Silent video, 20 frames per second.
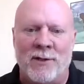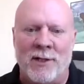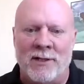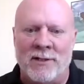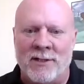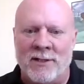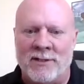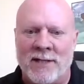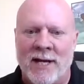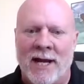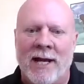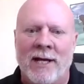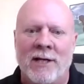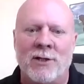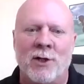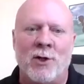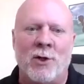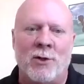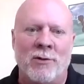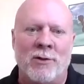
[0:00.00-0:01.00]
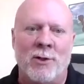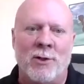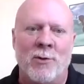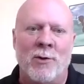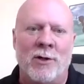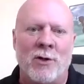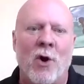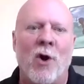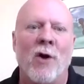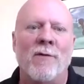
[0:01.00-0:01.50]
to say
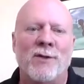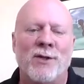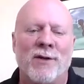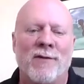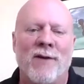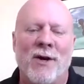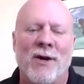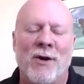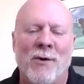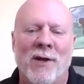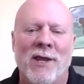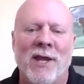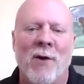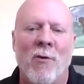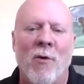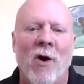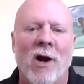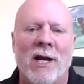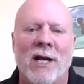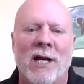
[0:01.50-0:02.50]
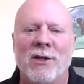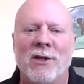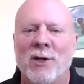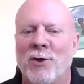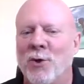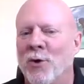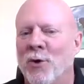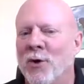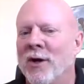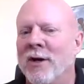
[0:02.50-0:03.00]
to a CARF surveyor when they walk in the
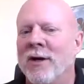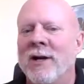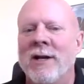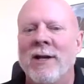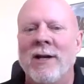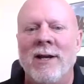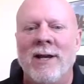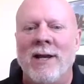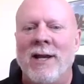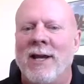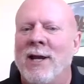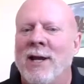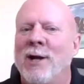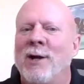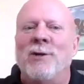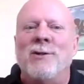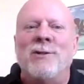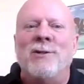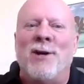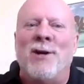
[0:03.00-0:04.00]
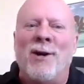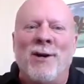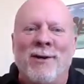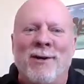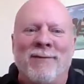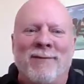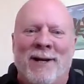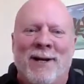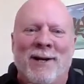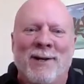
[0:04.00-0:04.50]
door, here's
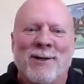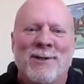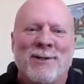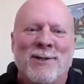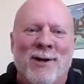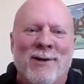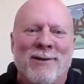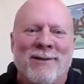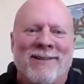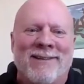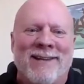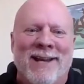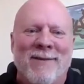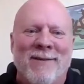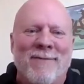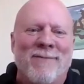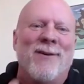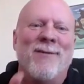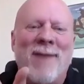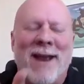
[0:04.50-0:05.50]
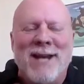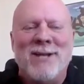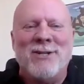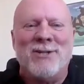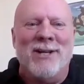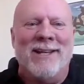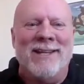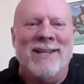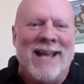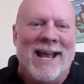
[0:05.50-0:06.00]
our
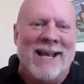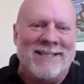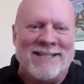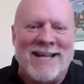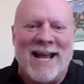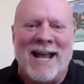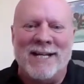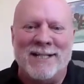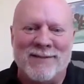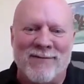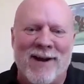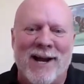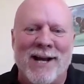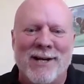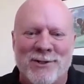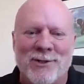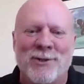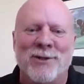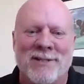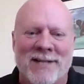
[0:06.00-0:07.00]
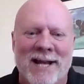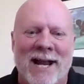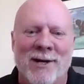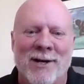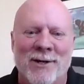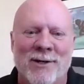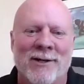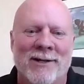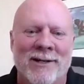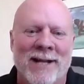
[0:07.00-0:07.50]
information that satisfies your
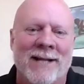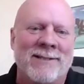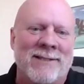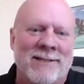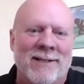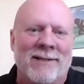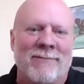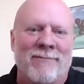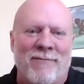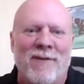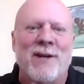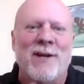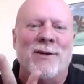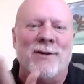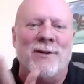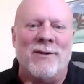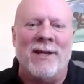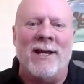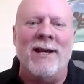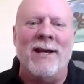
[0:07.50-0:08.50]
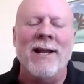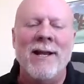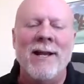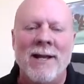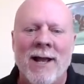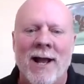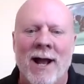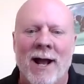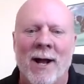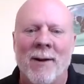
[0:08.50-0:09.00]
standard. That's the fear that
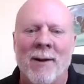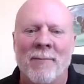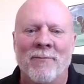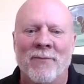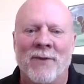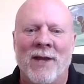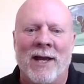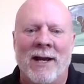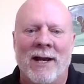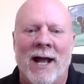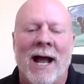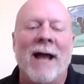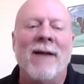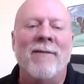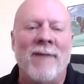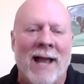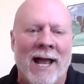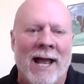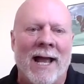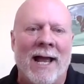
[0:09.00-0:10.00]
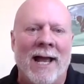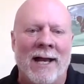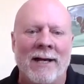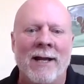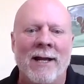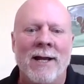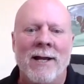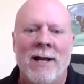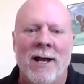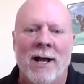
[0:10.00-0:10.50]
that I've
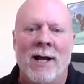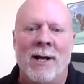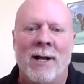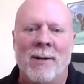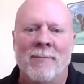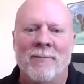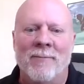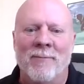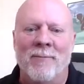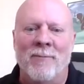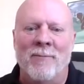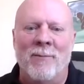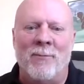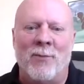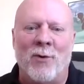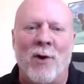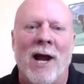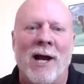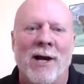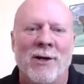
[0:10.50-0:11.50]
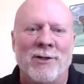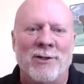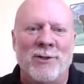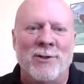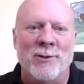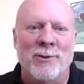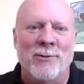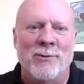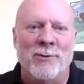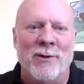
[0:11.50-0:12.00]
had prior
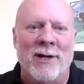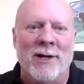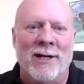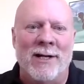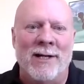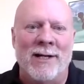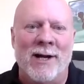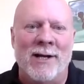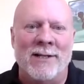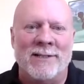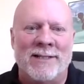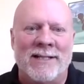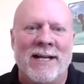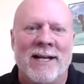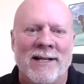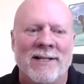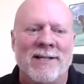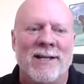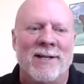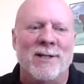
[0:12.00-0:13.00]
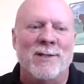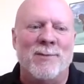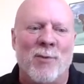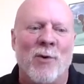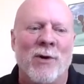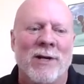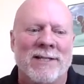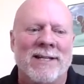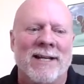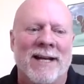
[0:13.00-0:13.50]
to us getting to this
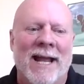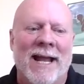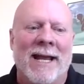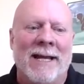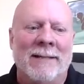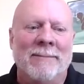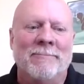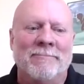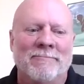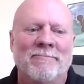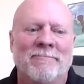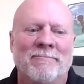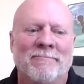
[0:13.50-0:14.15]
point today.